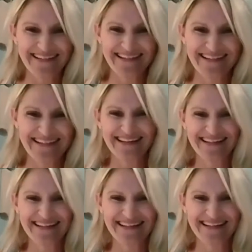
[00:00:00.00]

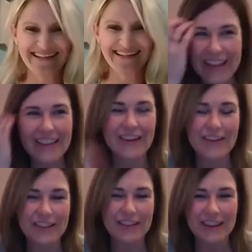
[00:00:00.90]
Hello.
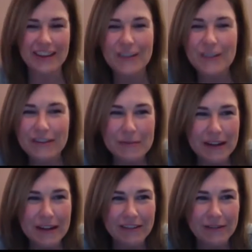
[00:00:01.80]
Hello. Thank you,
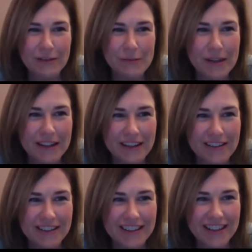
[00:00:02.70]
everybody, for being
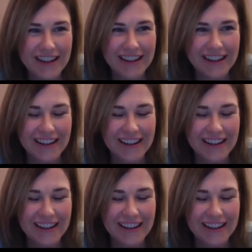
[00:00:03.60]
here tonight.